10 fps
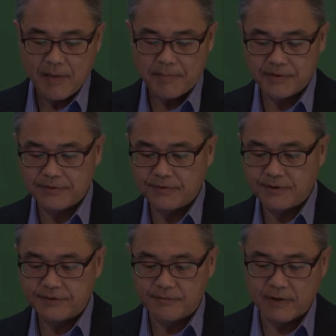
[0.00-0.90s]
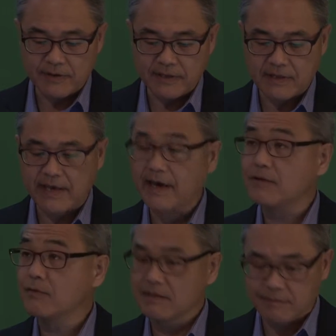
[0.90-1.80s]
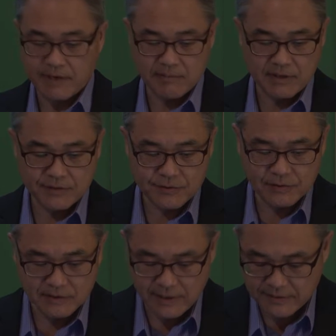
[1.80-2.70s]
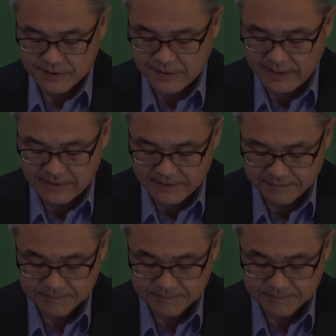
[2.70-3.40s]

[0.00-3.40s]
per students enrolled in K-12 public school in the state.